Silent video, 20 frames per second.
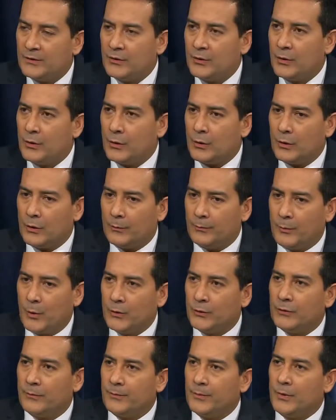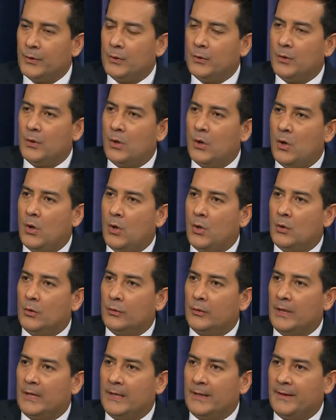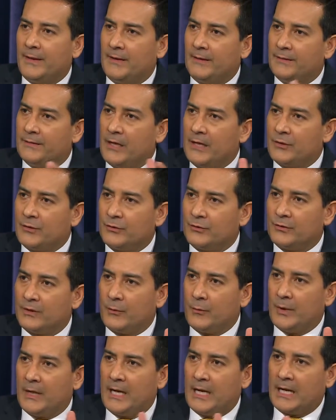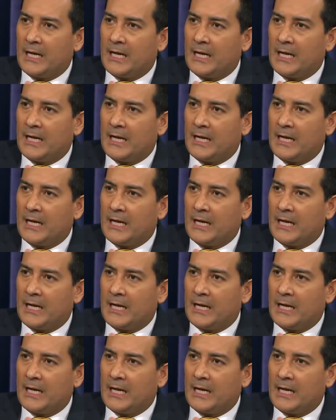your point of view on the discussions that we had a